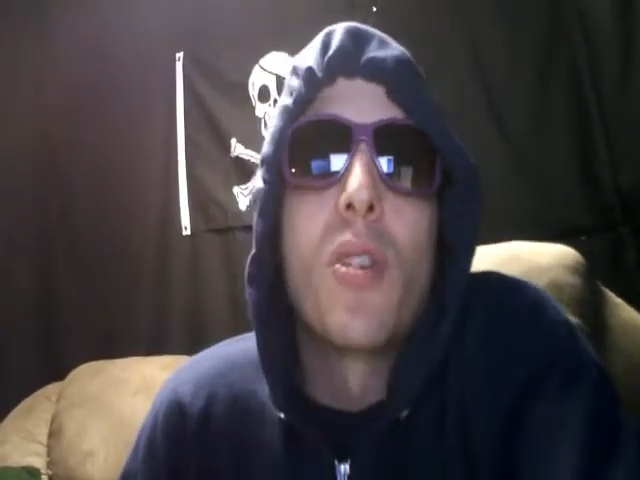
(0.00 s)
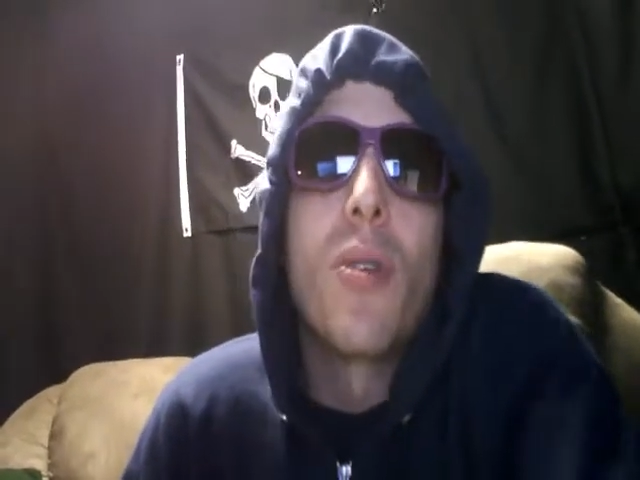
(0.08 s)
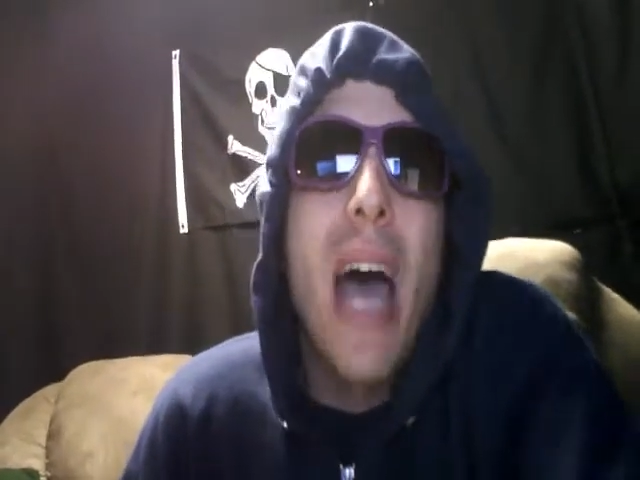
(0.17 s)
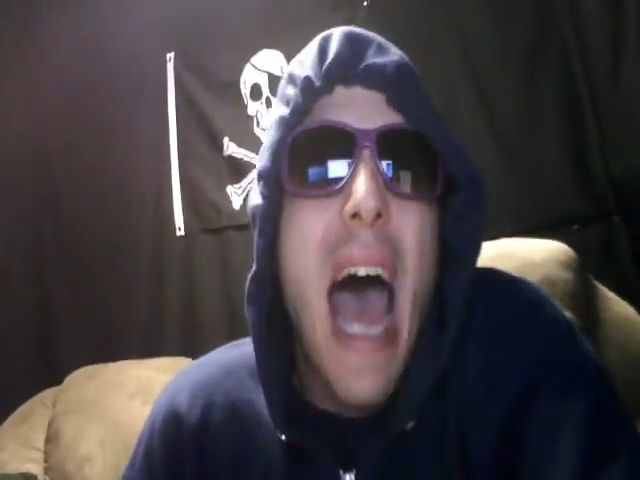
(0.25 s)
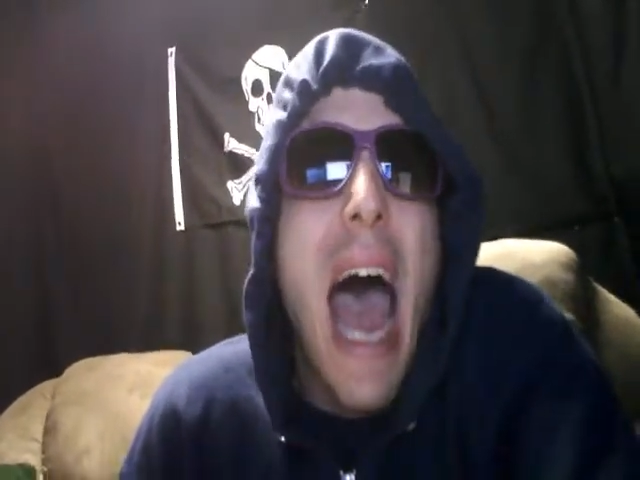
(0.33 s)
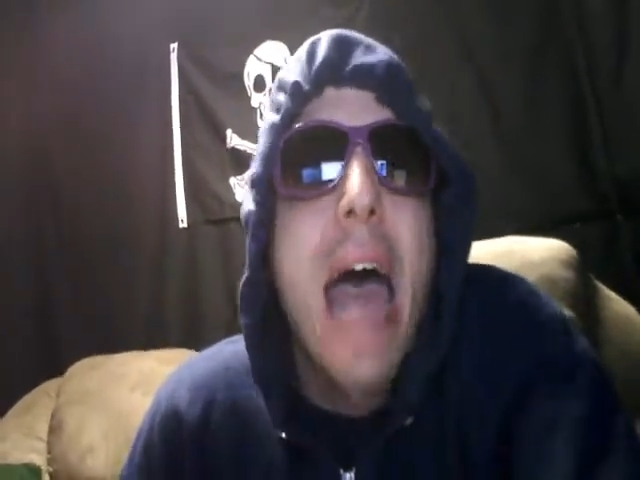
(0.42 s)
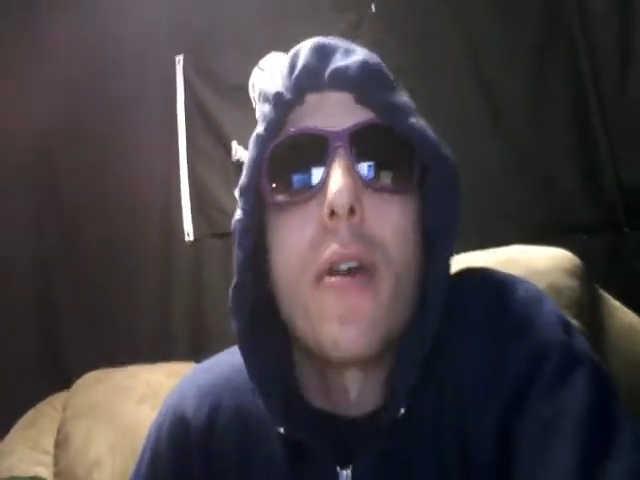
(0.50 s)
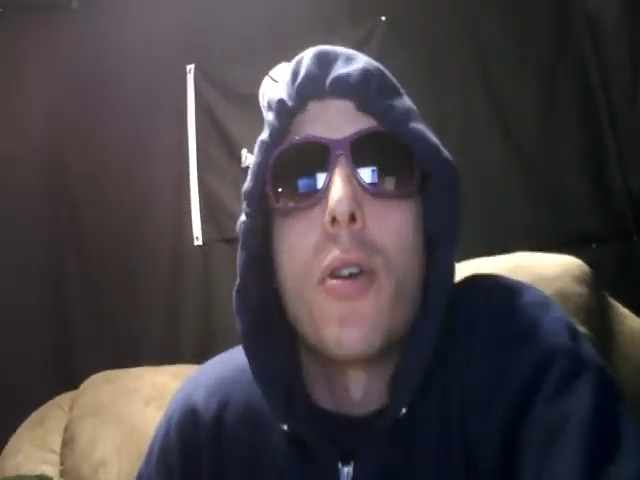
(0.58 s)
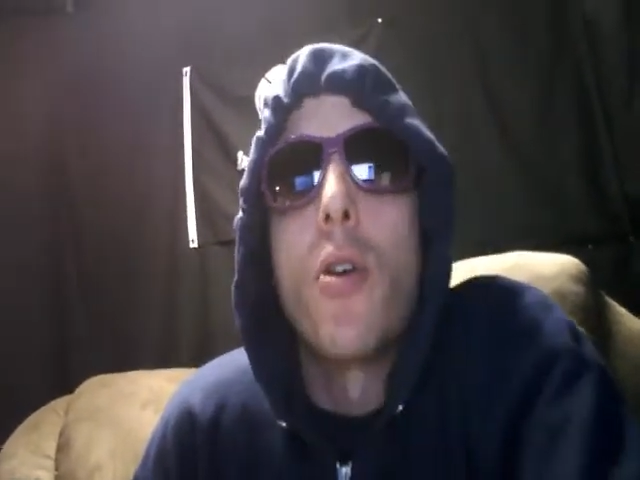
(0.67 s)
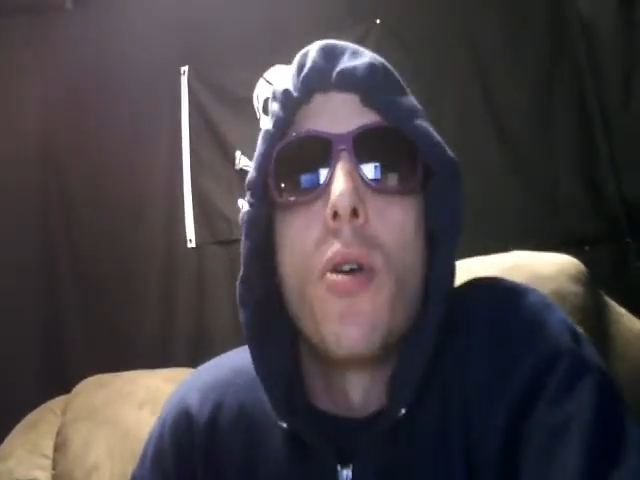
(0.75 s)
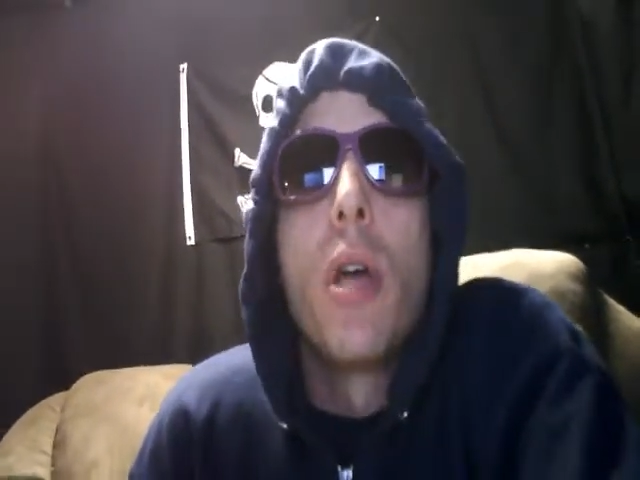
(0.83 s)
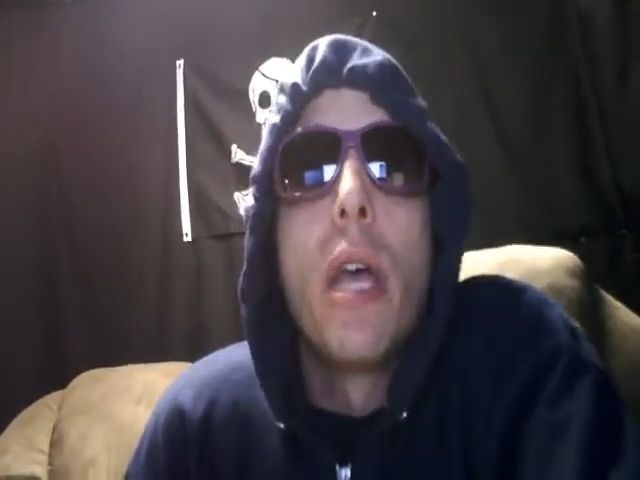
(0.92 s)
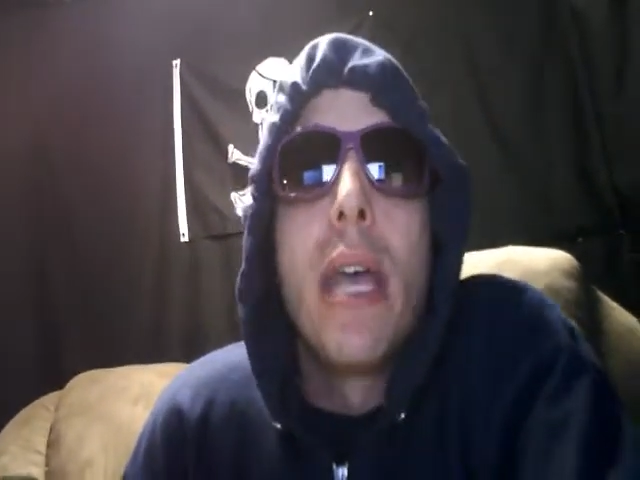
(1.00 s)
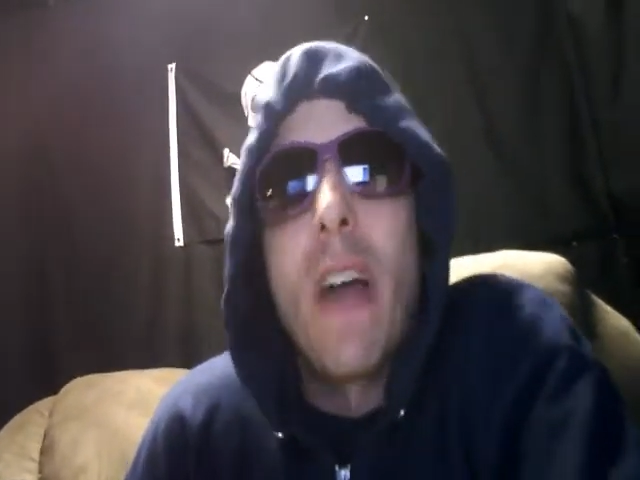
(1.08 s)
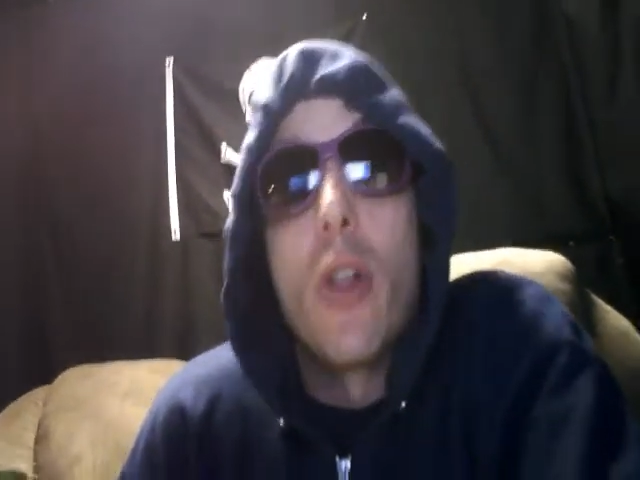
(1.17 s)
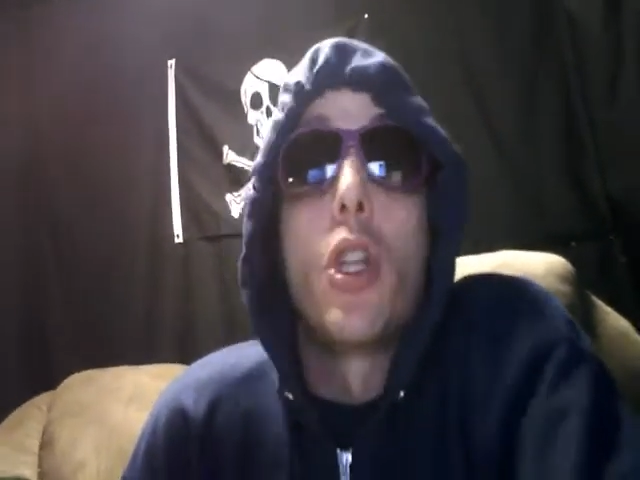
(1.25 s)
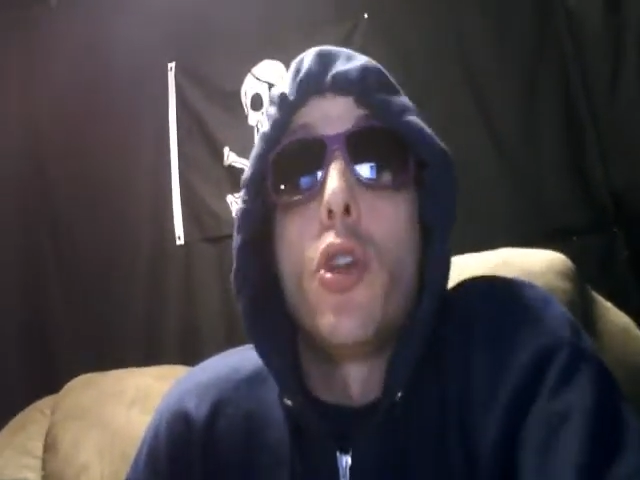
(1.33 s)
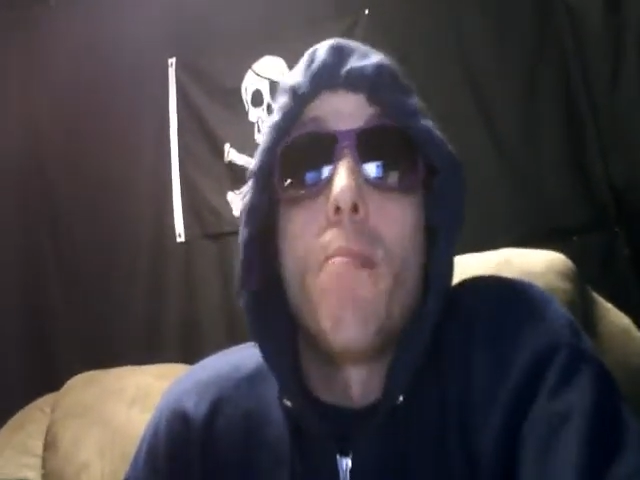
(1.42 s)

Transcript: So I don't know if I looked a